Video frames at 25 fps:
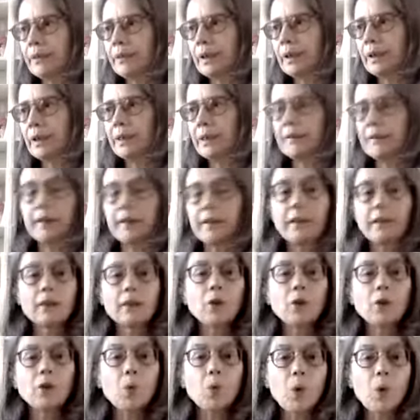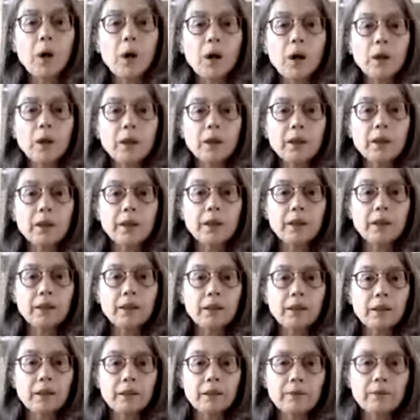let's say the quality
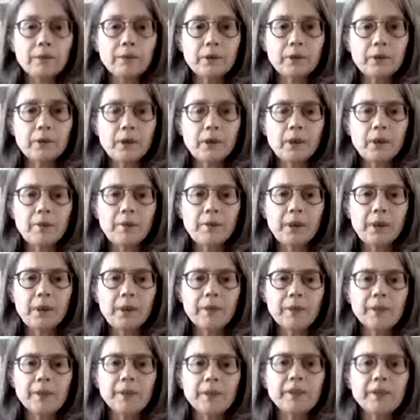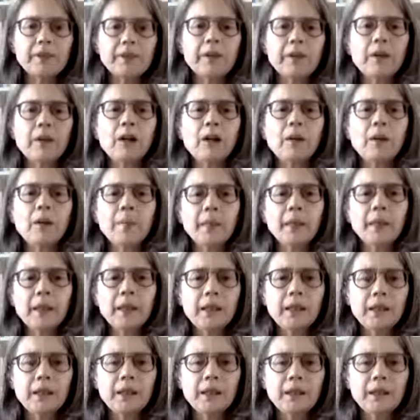of the gallbladder is coming
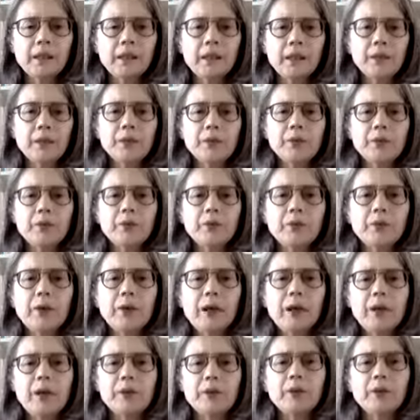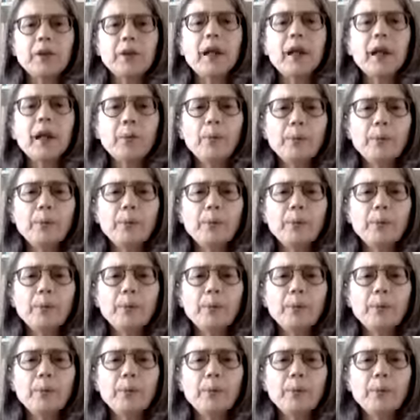in to help